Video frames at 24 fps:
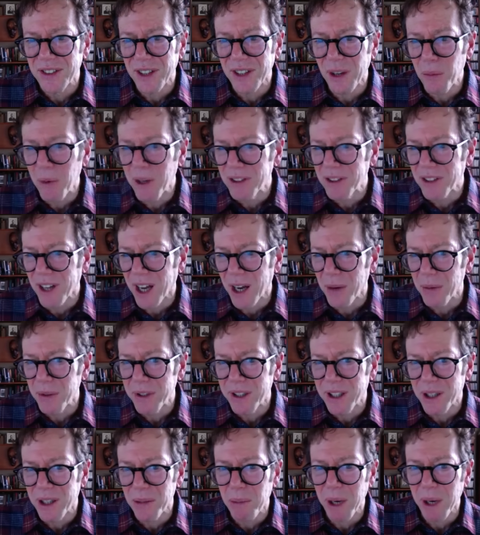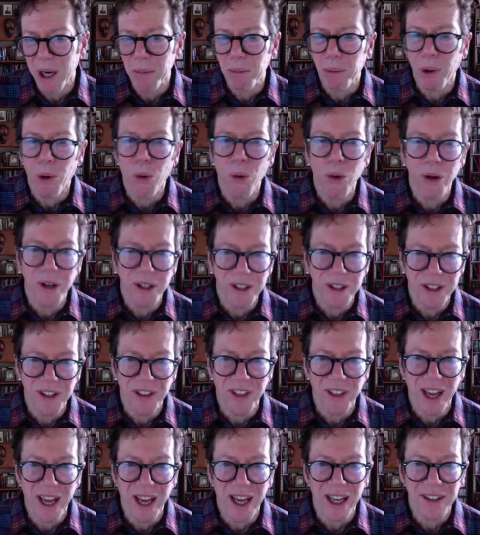ways, I would compare porn to
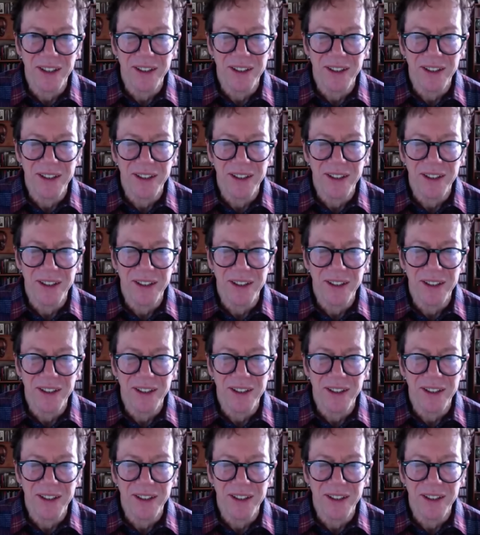that.